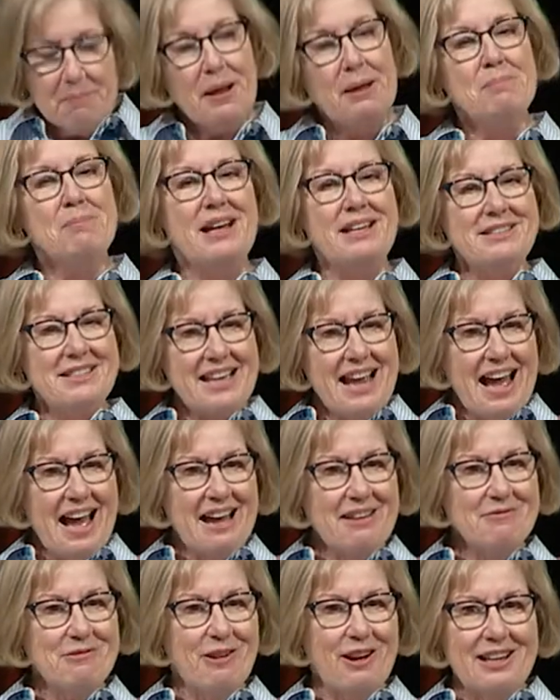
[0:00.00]
But my
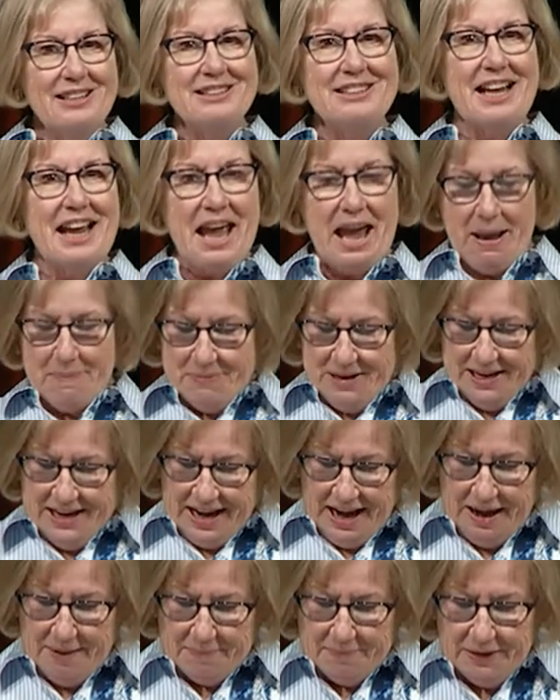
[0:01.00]
dad was a happy
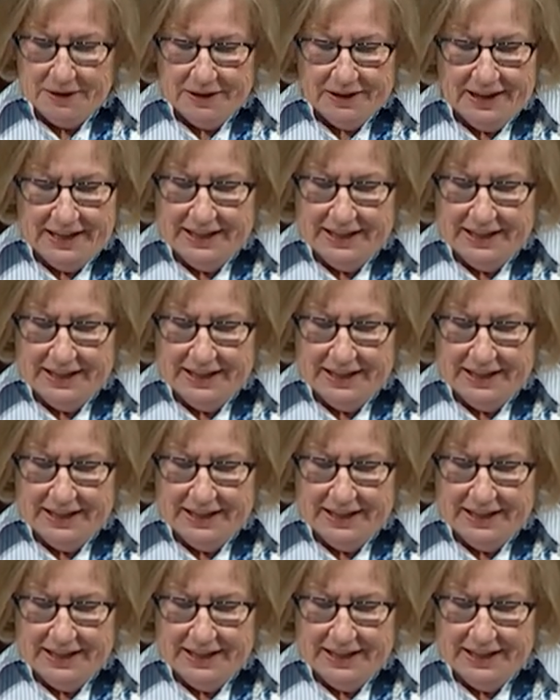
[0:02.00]
camper.